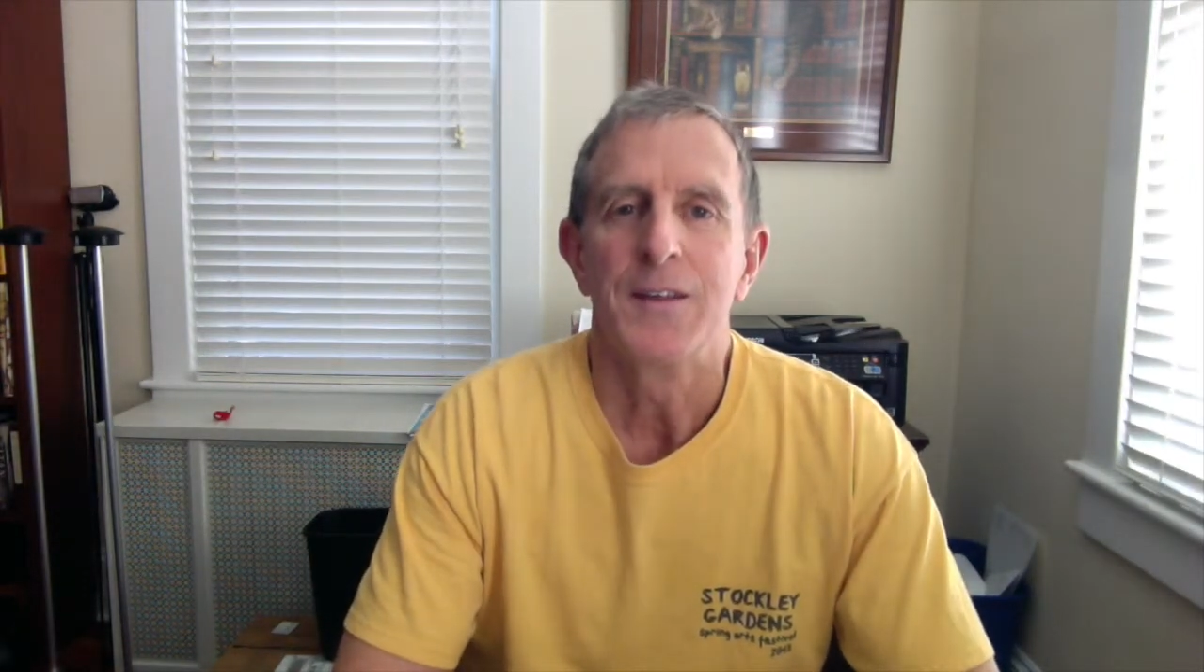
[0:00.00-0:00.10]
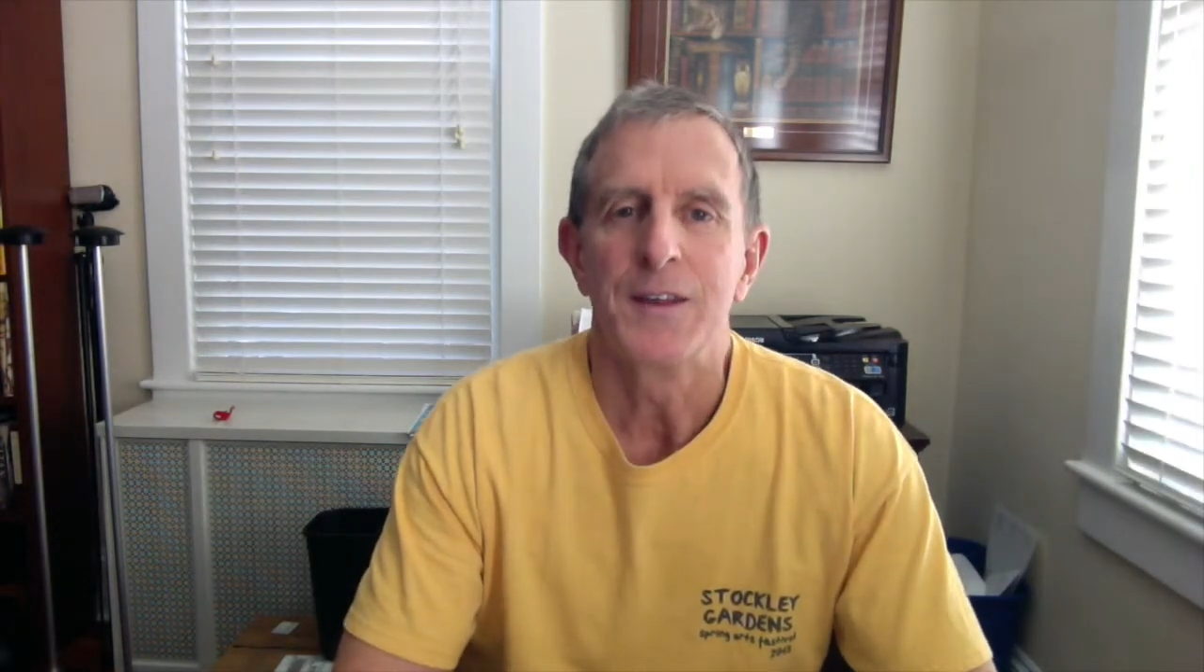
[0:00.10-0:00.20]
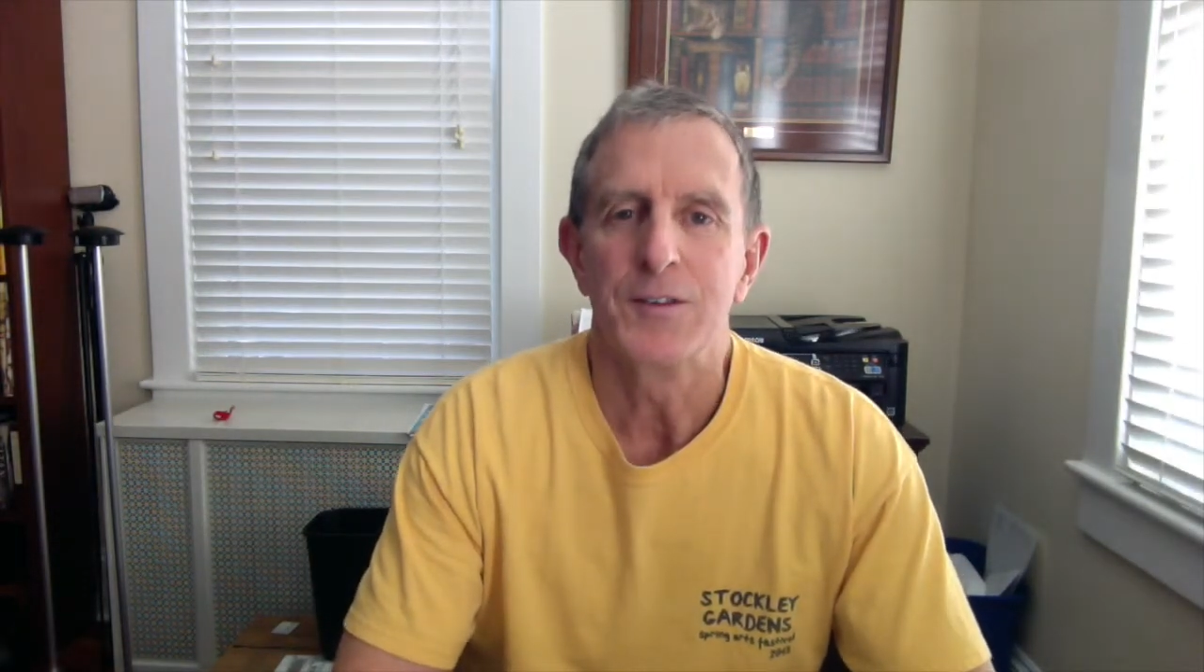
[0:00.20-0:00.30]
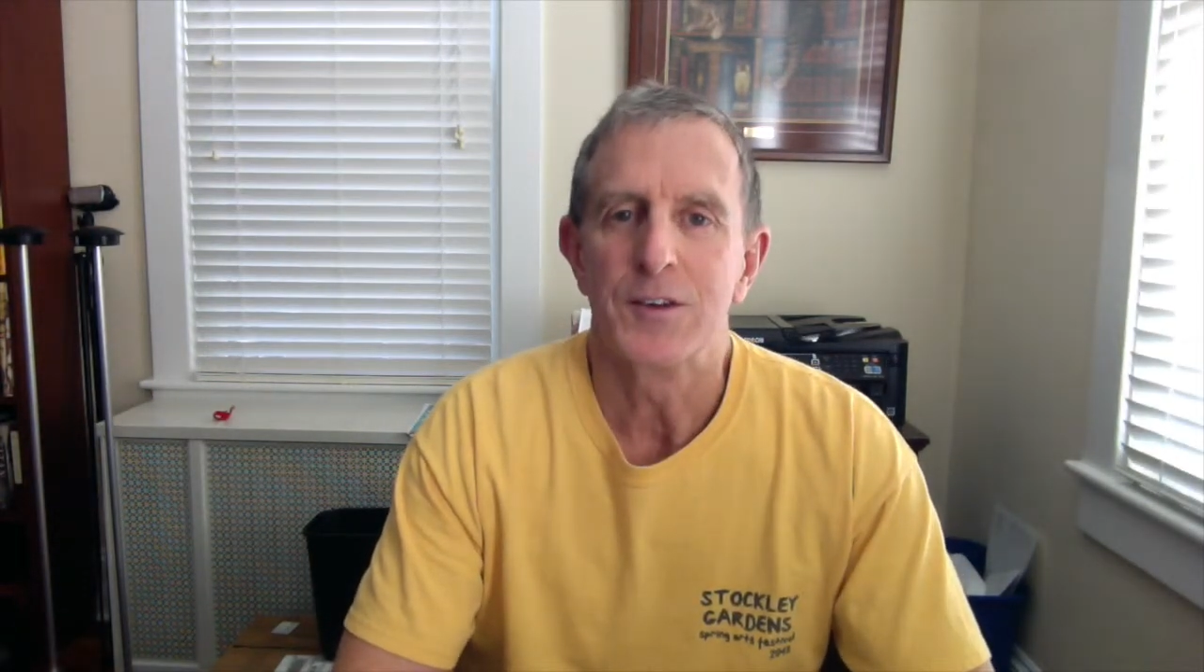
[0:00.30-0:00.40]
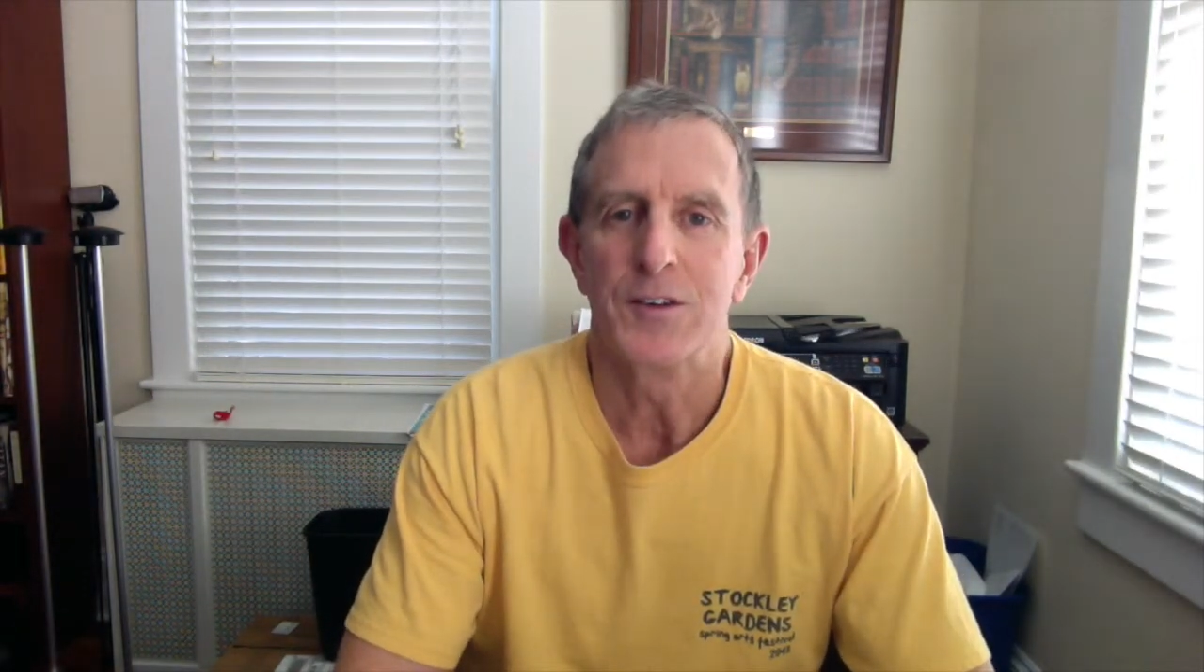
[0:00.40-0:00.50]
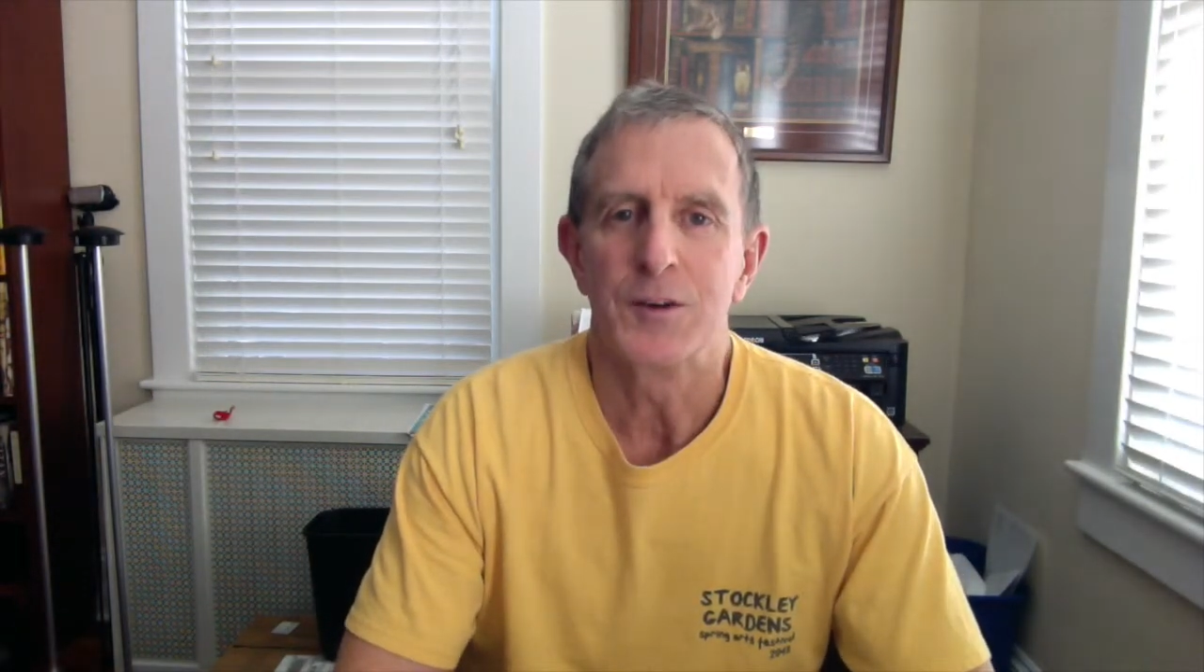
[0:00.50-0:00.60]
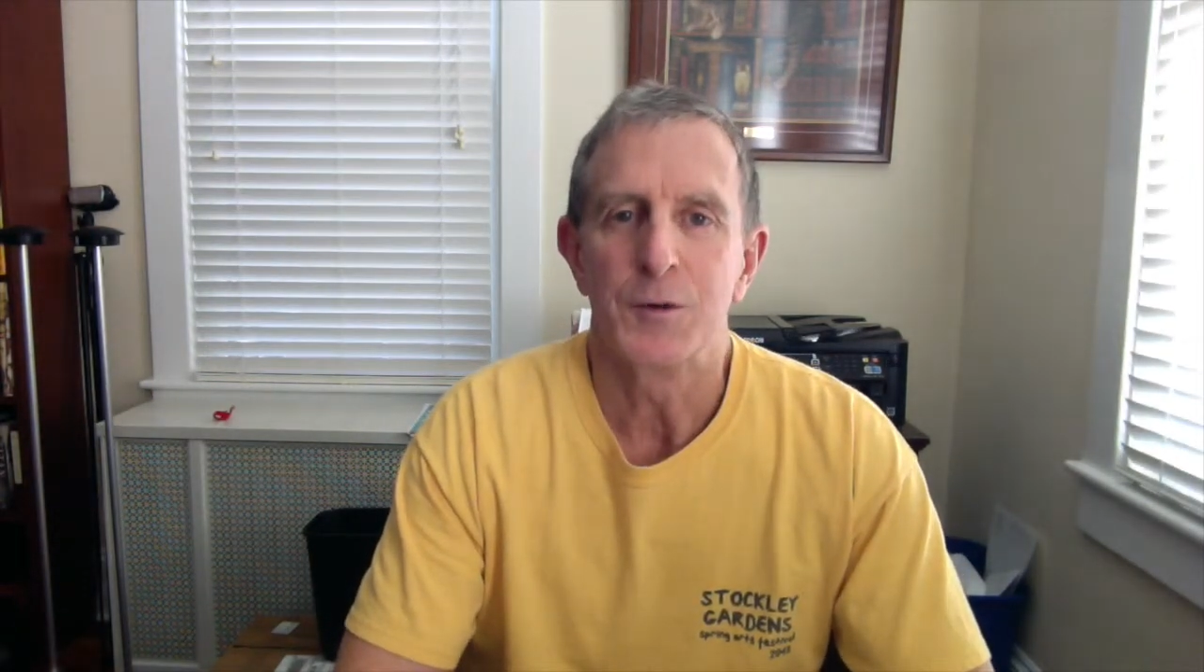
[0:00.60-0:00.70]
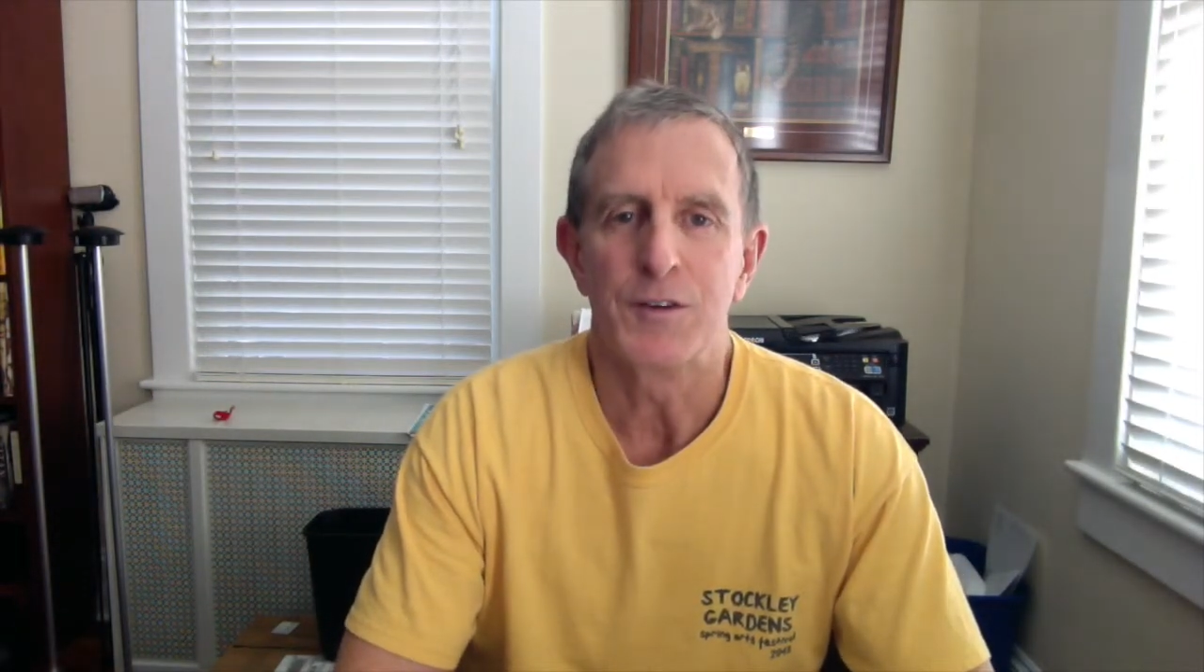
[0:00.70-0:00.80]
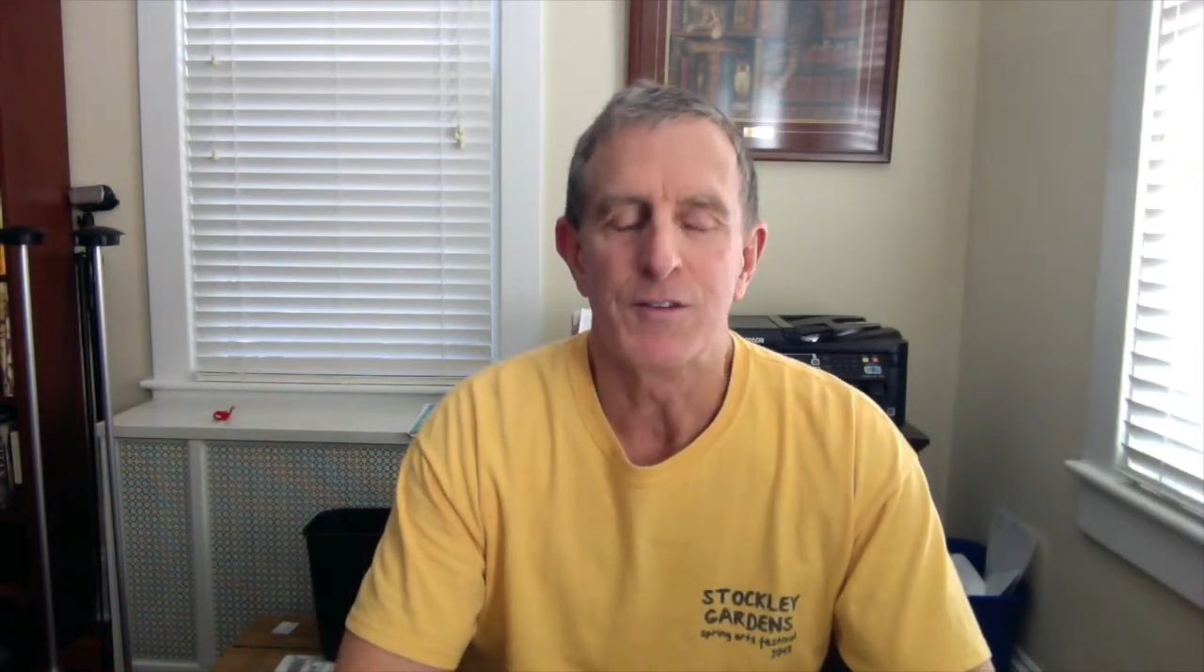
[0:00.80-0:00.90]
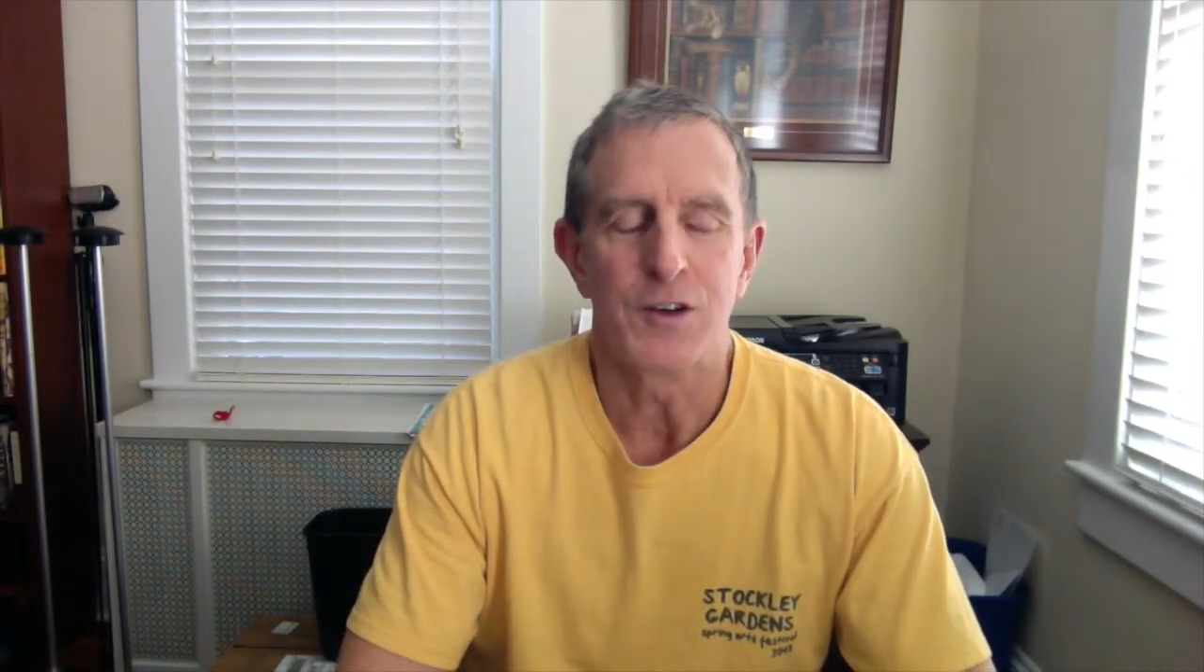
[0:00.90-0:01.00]
This is a
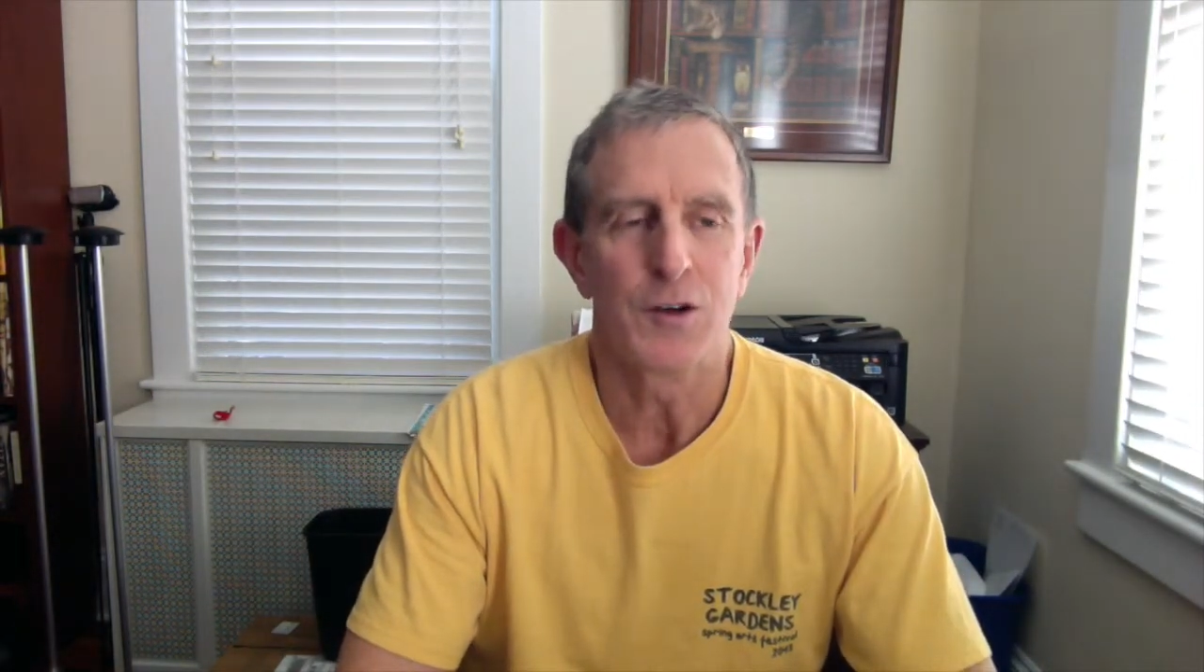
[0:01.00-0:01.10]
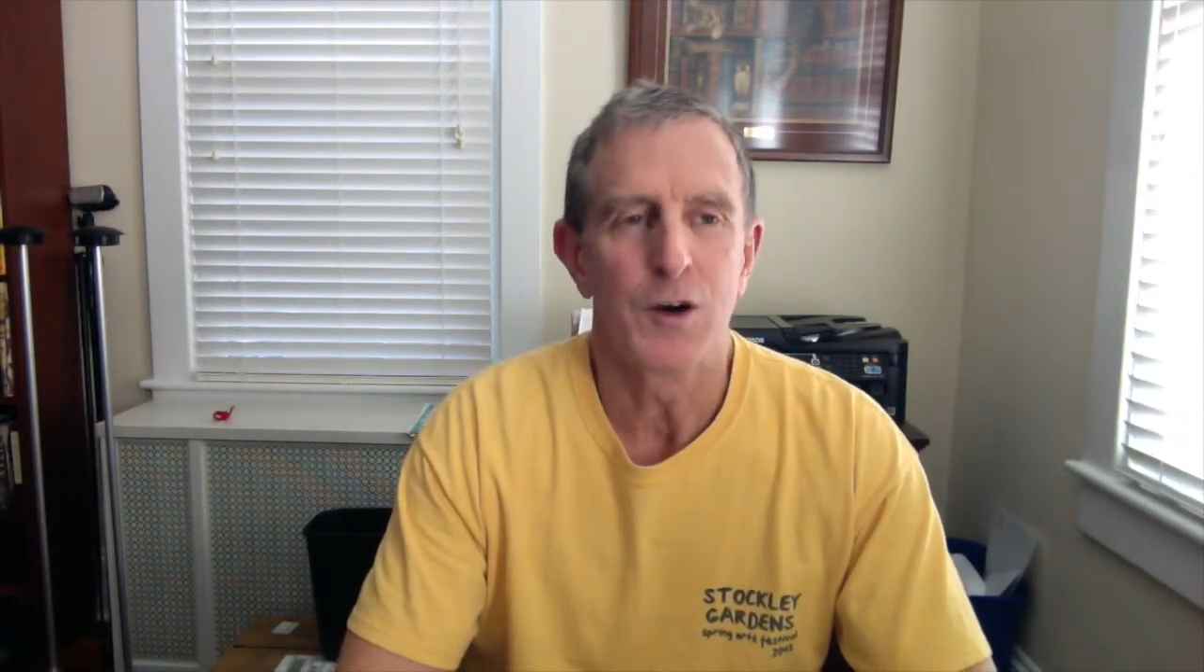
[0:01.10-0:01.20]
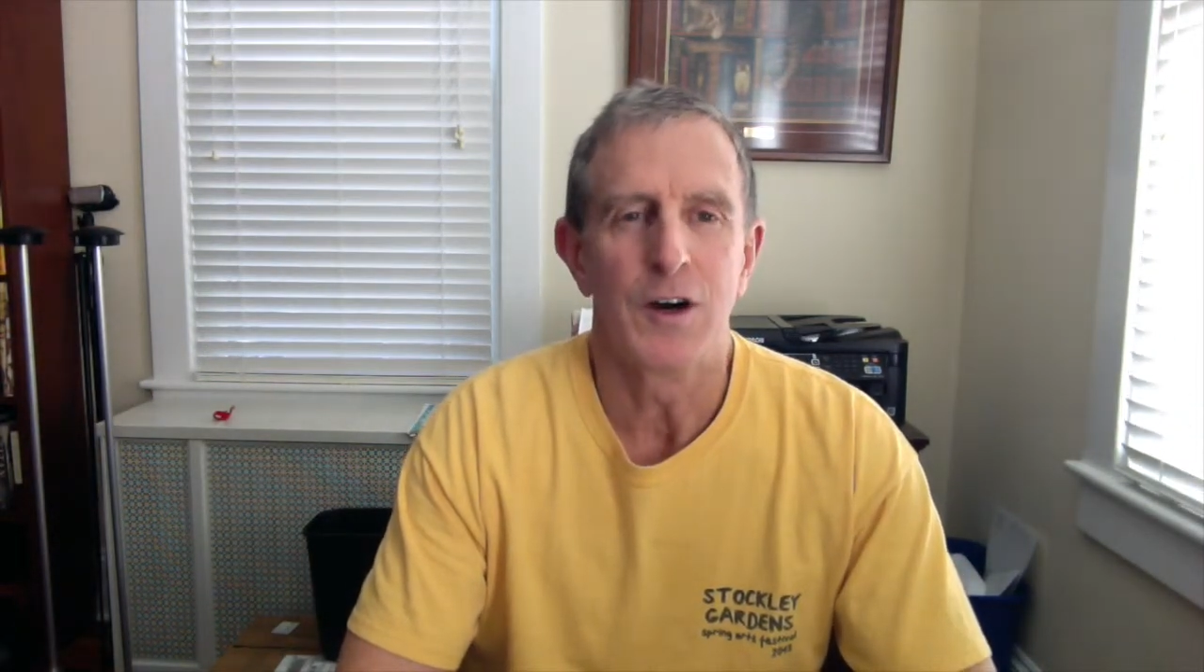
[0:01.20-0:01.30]
review